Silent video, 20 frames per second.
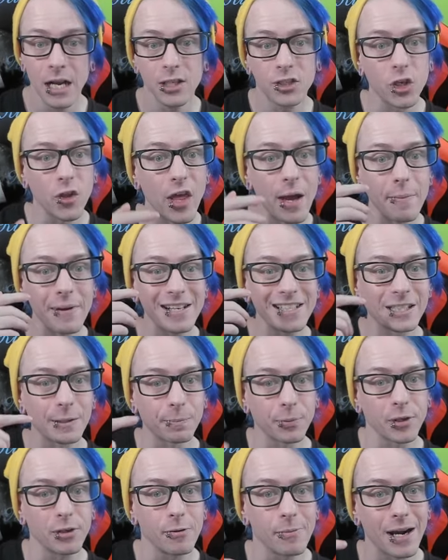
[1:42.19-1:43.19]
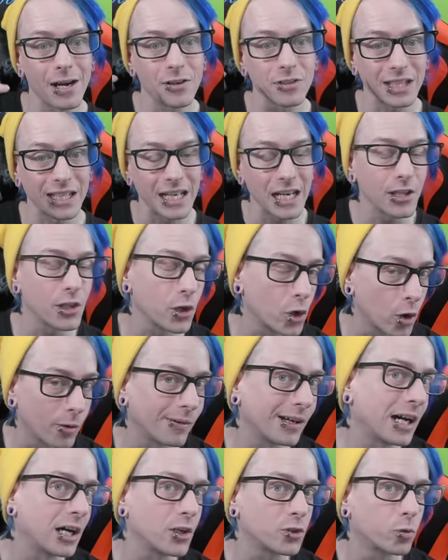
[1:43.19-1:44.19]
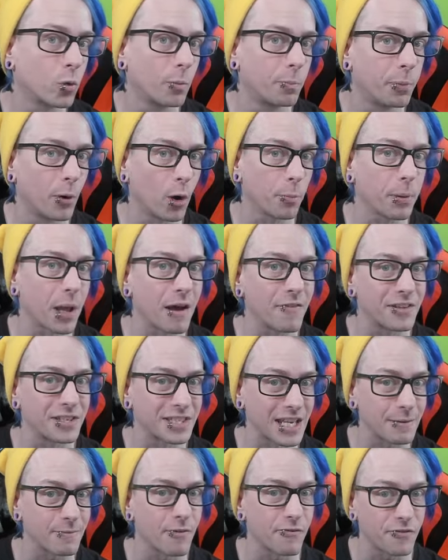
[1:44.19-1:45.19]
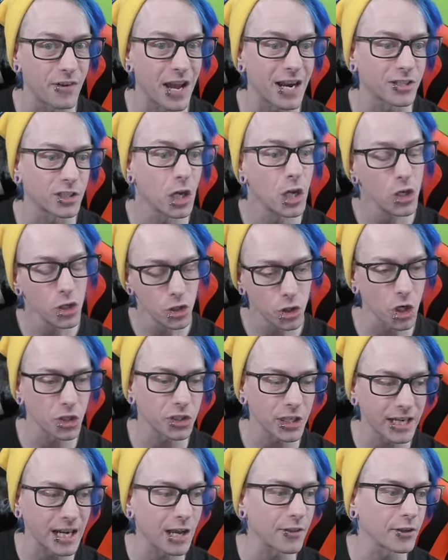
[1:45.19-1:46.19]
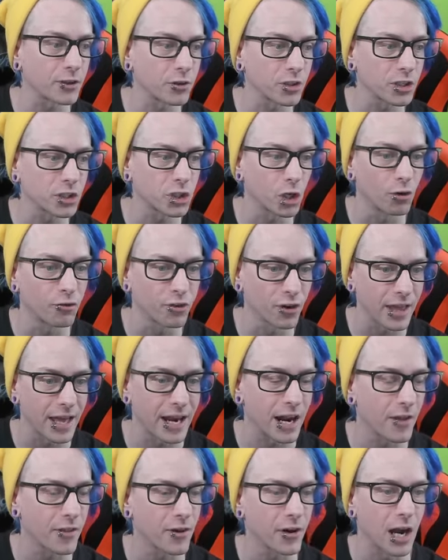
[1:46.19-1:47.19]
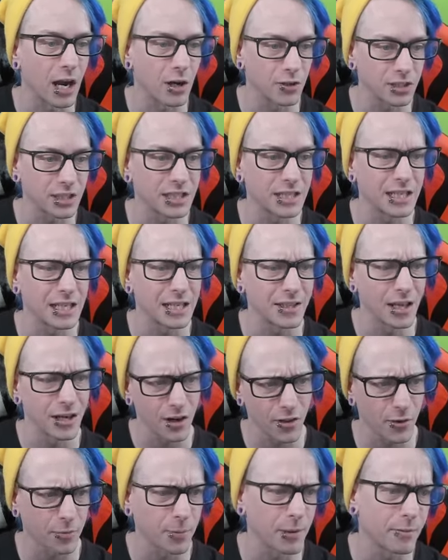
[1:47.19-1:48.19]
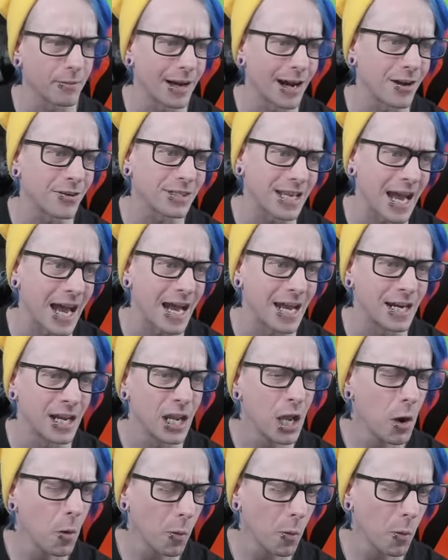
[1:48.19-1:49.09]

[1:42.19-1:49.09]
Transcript: So that means the premium house and the normal house would both have the same effect, just like how the crystal for that other house and that other premium house had,